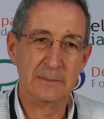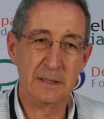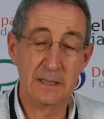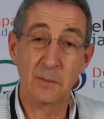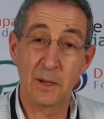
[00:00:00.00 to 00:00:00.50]

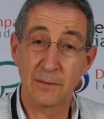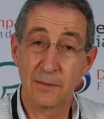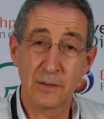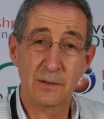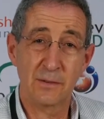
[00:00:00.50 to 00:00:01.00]
It's my
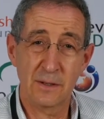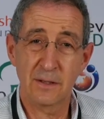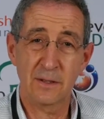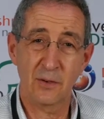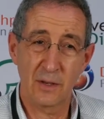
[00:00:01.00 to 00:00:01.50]
first
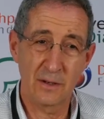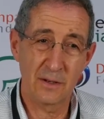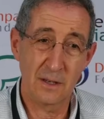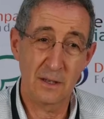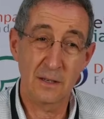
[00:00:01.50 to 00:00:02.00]
visit
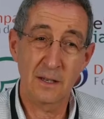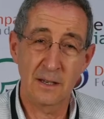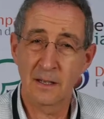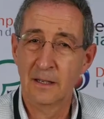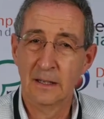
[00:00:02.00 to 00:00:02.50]
to
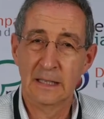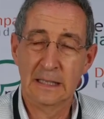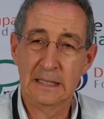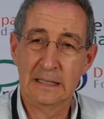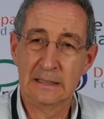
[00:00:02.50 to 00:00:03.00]
India,
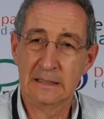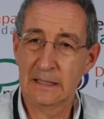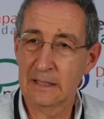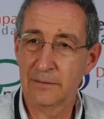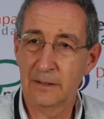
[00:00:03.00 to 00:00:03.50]
and
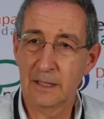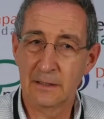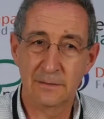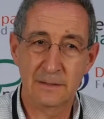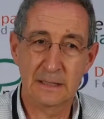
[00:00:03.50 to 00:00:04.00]
I've
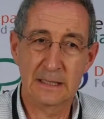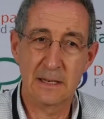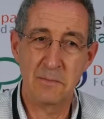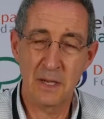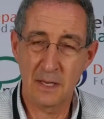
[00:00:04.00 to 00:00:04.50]
loved
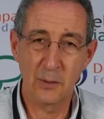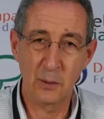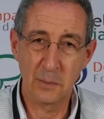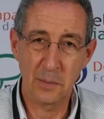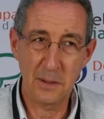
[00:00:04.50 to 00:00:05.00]
meeting
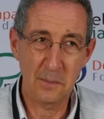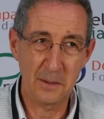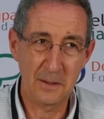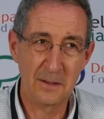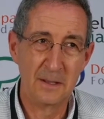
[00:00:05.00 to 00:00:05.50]
all the
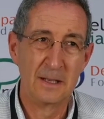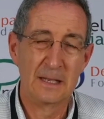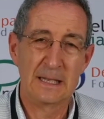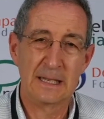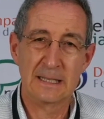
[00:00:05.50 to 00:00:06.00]
people,
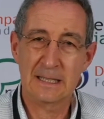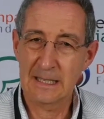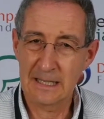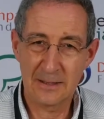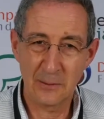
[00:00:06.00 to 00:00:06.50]

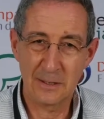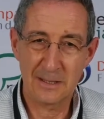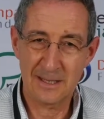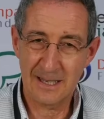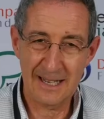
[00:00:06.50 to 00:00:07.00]
seeing all the
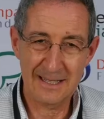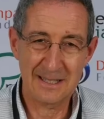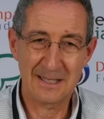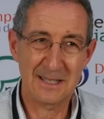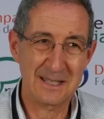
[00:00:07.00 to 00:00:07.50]

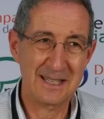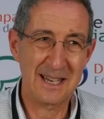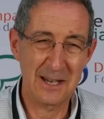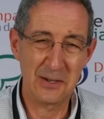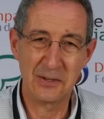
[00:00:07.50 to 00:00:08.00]
sights, the
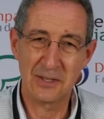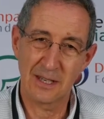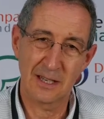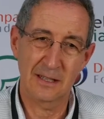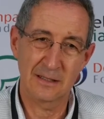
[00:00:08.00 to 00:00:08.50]
sounds,
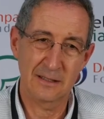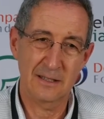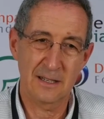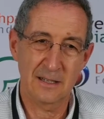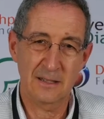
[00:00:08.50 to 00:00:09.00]
and
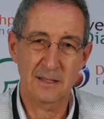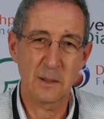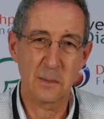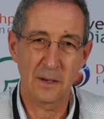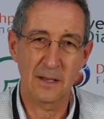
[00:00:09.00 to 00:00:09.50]
the
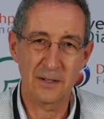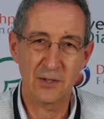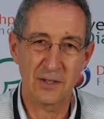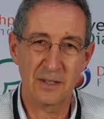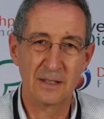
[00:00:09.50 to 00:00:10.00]

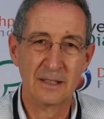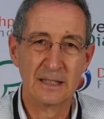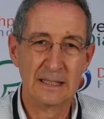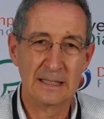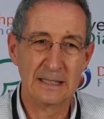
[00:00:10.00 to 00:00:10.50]
stimulation
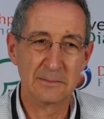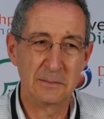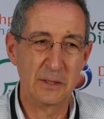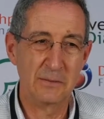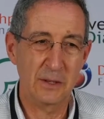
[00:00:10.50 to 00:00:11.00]

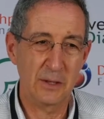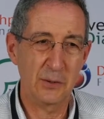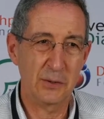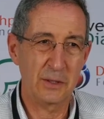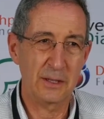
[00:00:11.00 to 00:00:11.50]
of the
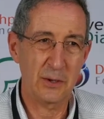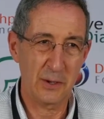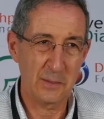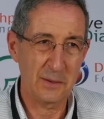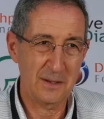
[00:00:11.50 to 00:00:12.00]
local
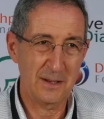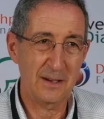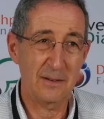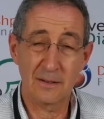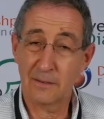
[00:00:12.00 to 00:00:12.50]
economy here
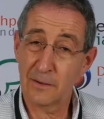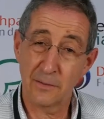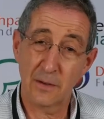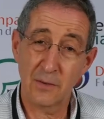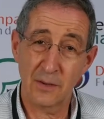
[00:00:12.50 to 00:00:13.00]
and
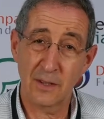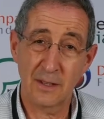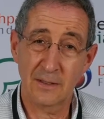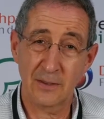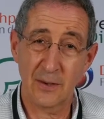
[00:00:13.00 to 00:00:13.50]
of everything
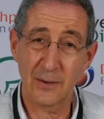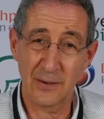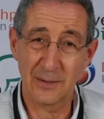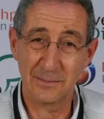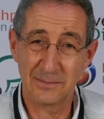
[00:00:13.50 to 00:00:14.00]
that's going
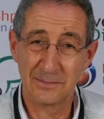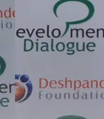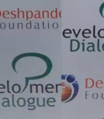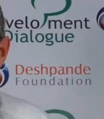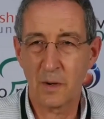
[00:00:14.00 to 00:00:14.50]
on.
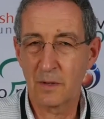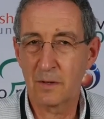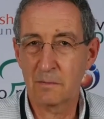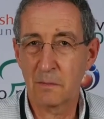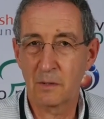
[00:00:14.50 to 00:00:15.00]
One of
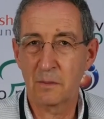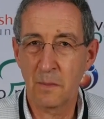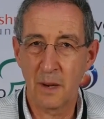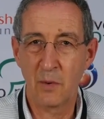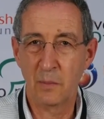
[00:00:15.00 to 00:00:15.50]
the most
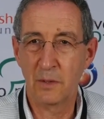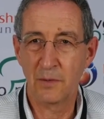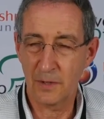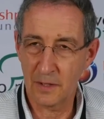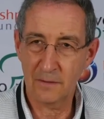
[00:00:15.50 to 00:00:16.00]
memorable
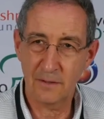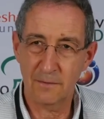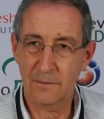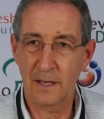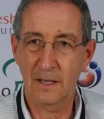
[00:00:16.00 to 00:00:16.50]
things, in
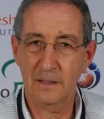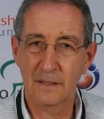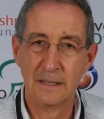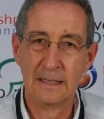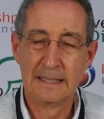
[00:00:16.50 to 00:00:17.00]

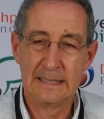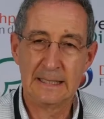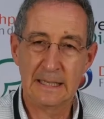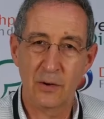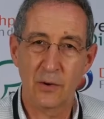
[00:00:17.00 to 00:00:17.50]
fact,
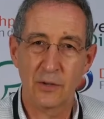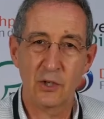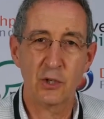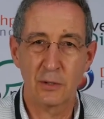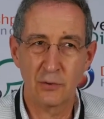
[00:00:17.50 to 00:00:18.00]
here are the
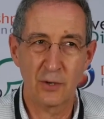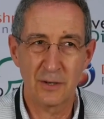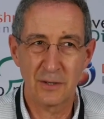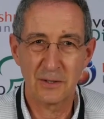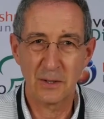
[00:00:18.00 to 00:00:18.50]

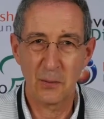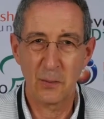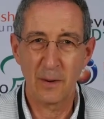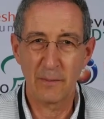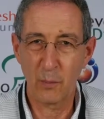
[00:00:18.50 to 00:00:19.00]
children. So
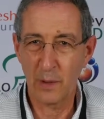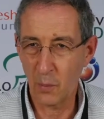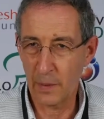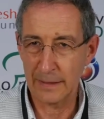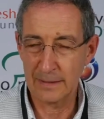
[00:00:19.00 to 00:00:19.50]
wherever we
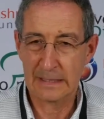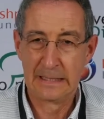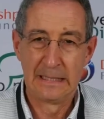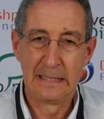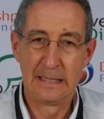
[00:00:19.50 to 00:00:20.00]
went,
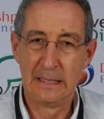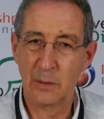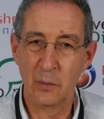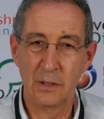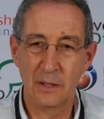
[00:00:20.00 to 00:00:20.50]

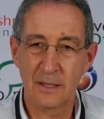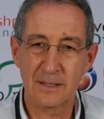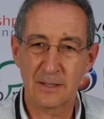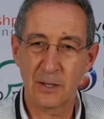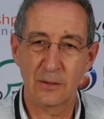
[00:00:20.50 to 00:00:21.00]
there were
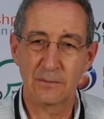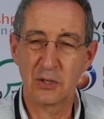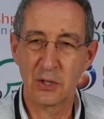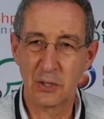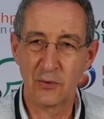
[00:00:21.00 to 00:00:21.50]
lots of
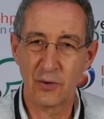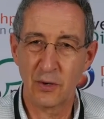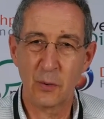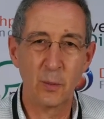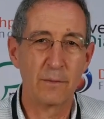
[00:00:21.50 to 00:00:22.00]

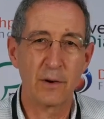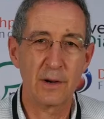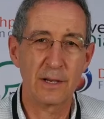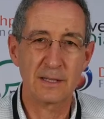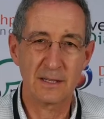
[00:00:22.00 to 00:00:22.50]
children who were
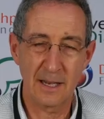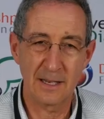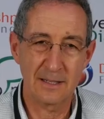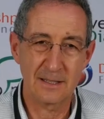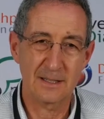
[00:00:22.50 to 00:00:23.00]
very
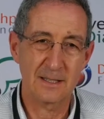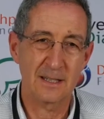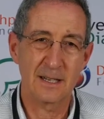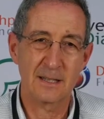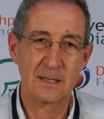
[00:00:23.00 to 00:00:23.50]
excited to
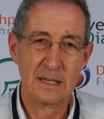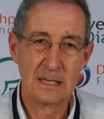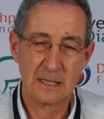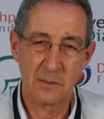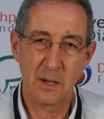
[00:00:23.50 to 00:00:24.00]
see us,
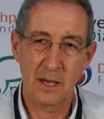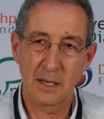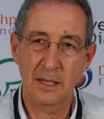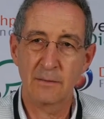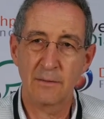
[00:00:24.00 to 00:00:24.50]

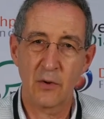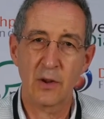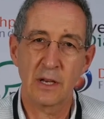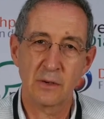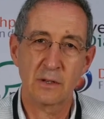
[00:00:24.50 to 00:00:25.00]
smiling,
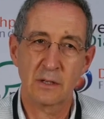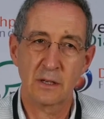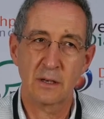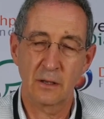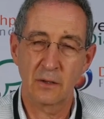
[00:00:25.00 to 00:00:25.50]
very
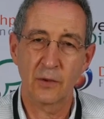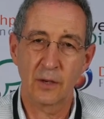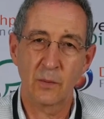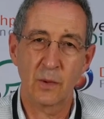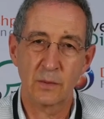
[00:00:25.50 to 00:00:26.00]
interested in
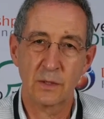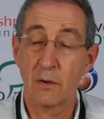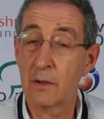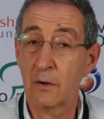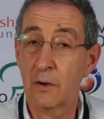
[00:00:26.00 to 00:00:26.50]
learning what was
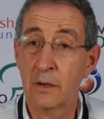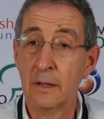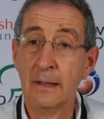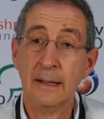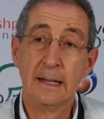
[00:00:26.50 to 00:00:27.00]
going on.
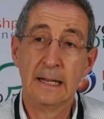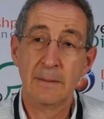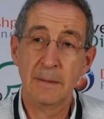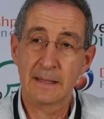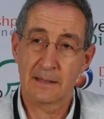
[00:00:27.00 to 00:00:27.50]

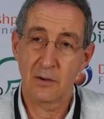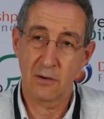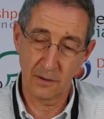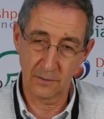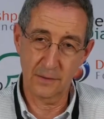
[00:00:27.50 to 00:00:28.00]
At the
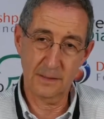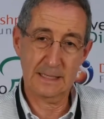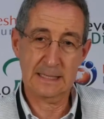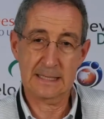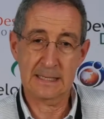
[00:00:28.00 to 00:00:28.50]
conference
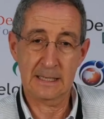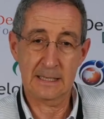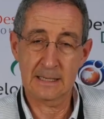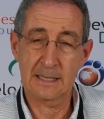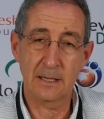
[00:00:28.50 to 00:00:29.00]

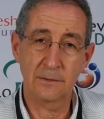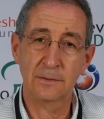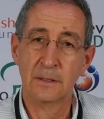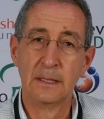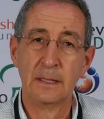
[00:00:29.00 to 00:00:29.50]

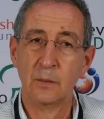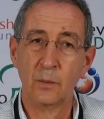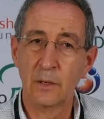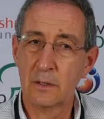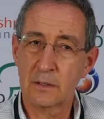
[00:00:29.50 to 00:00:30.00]
itself,
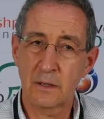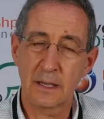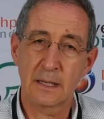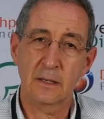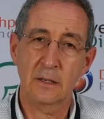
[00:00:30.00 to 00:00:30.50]
we also
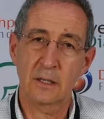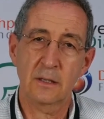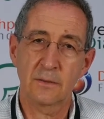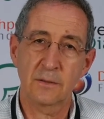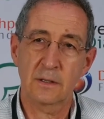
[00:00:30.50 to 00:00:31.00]
had
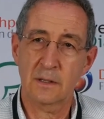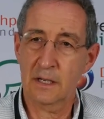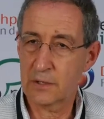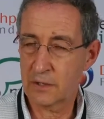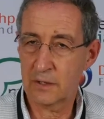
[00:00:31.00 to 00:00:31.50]
lots of
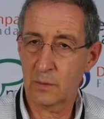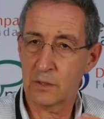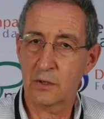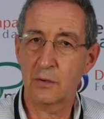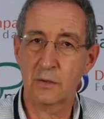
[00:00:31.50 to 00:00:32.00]
discussions with
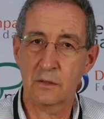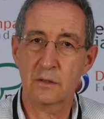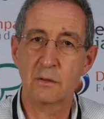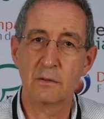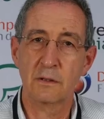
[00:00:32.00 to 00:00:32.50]
students.
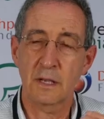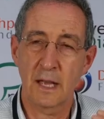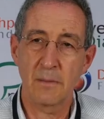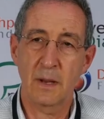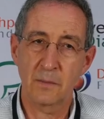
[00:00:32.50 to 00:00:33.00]
Students
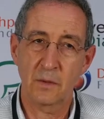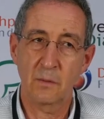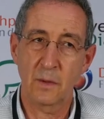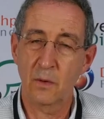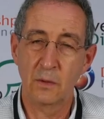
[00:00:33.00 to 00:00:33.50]
came up
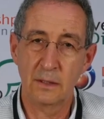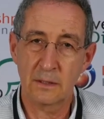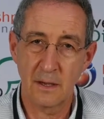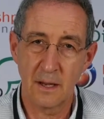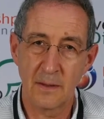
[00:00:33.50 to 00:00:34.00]
to me all the
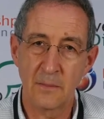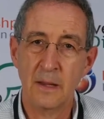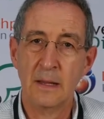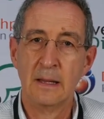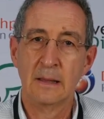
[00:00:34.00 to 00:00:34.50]
time.
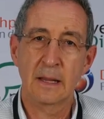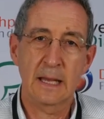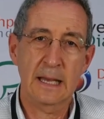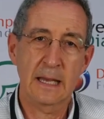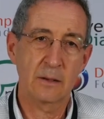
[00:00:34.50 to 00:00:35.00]

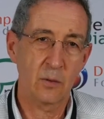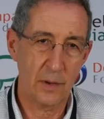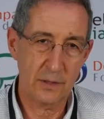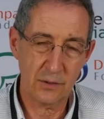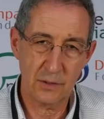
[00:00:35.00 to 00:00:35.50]
They had
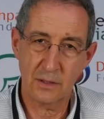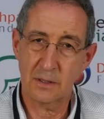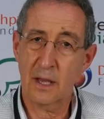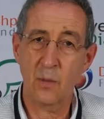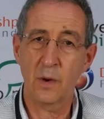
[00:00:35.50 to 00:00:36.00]

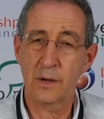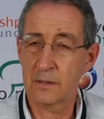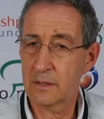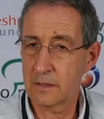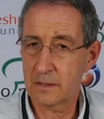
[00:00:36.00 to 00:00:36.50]
questions. They
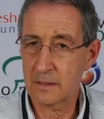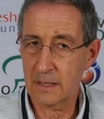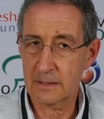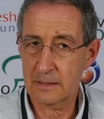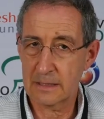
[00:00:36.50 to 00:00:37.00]
wanted to
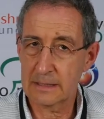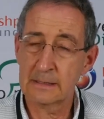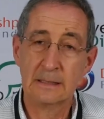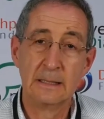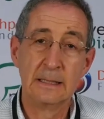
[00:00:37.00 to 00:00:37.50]
discuss things.